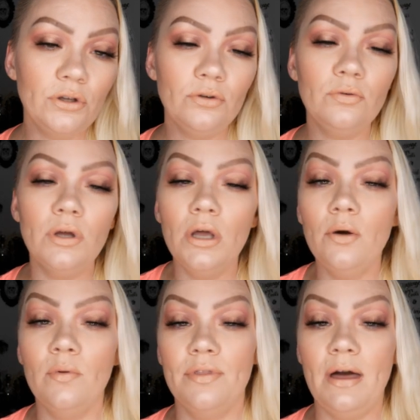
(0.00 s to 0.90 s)
you
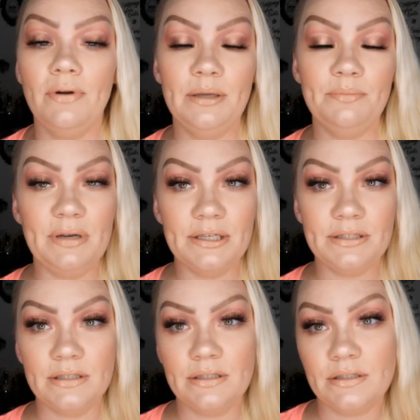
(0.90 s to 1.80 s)
without any
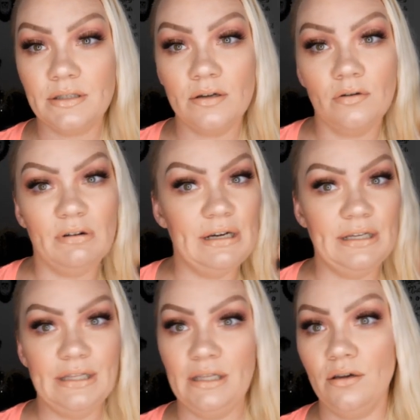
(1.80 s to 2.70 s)
bases or
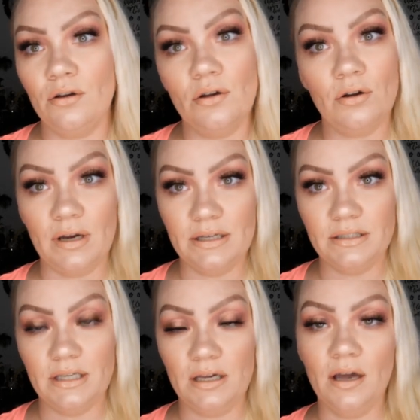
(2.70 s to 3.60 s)
anything
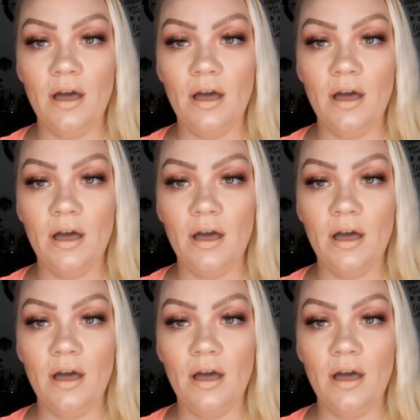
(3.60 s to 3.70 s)
crazy.